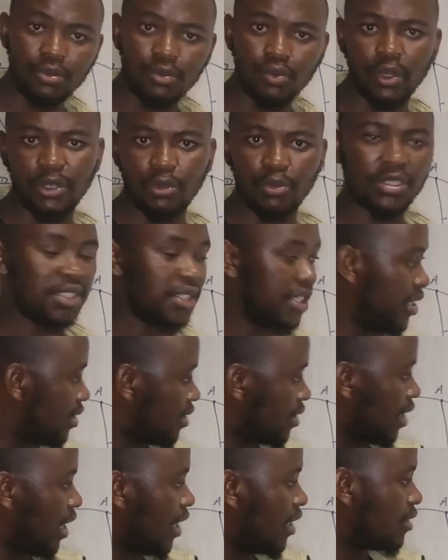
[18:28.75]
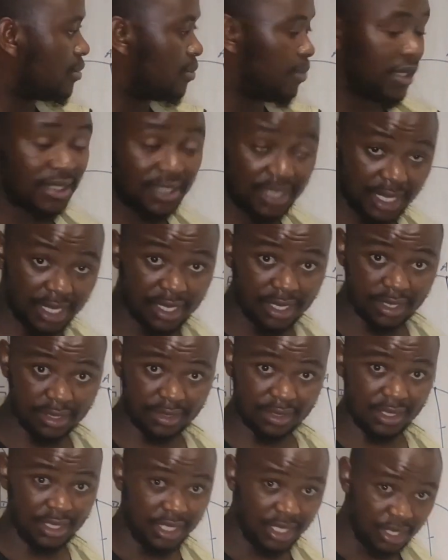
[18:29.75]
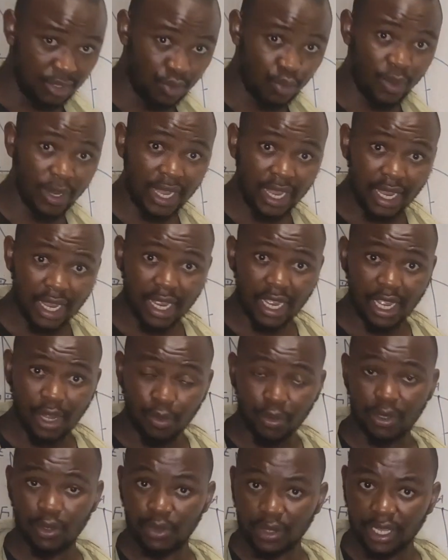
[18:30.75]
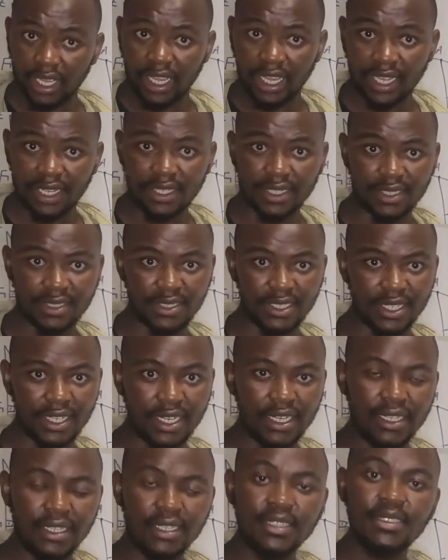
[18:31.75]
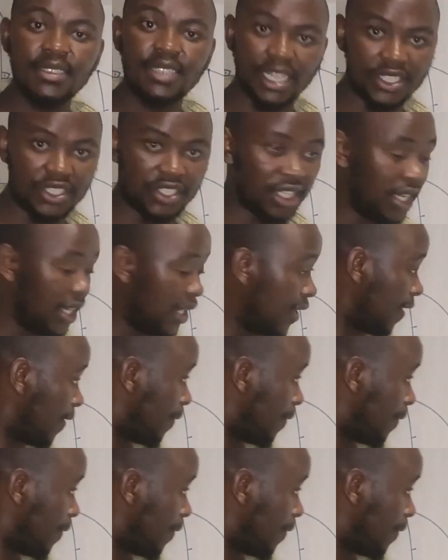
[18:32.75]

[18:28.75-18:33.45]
when we say sides plus angles, where are we looking at exactly sketching?